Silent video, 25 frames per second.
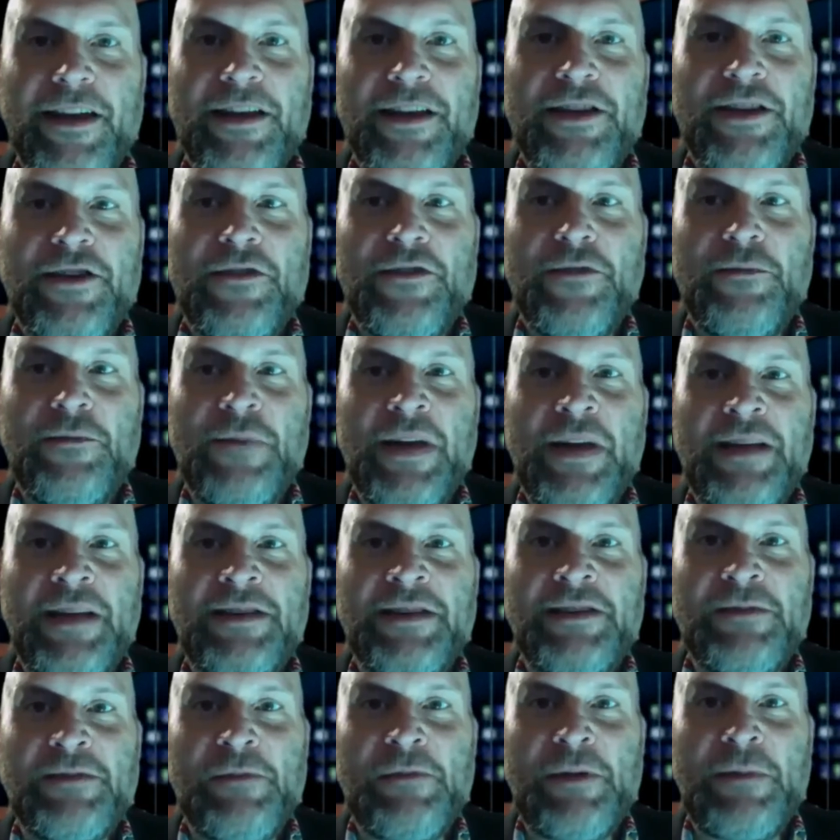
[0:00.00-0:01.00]
We've
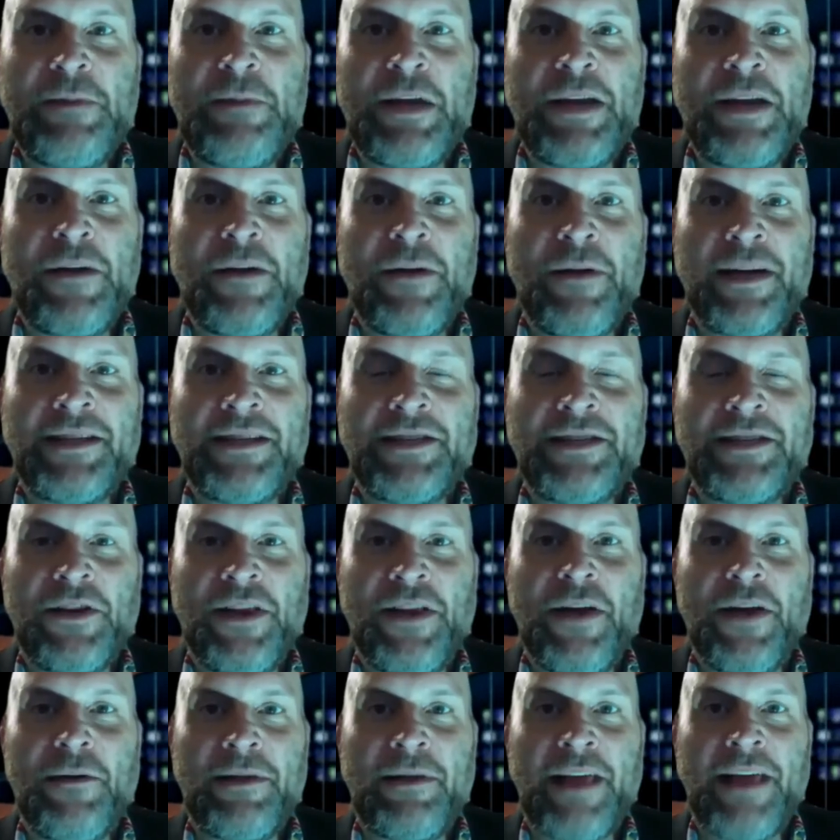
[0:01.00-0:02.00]
been going
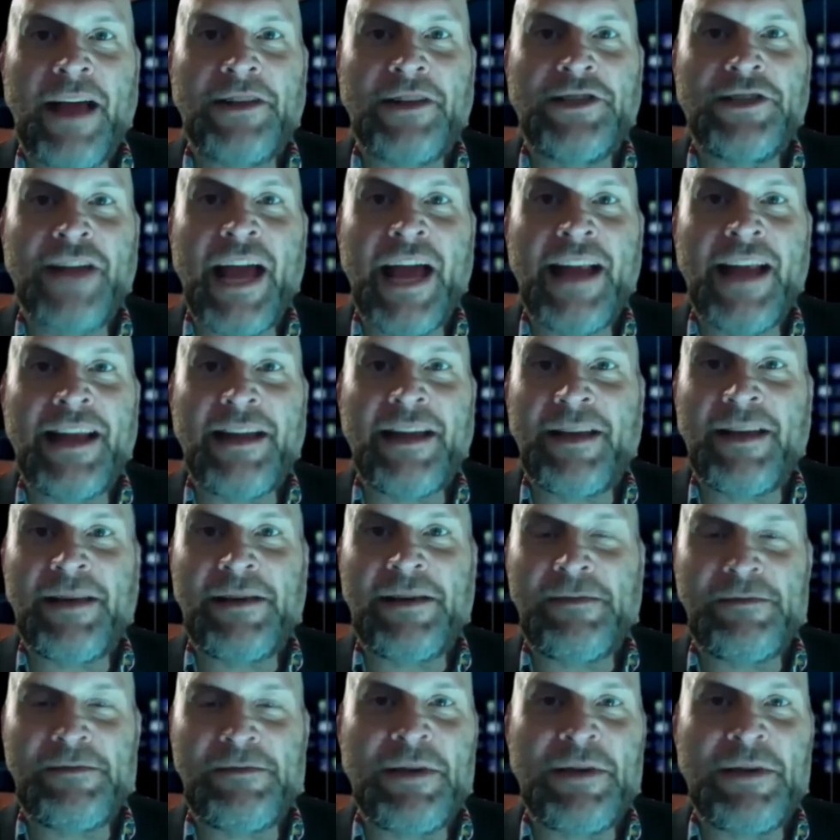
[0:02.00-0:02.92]
solo without Jenn.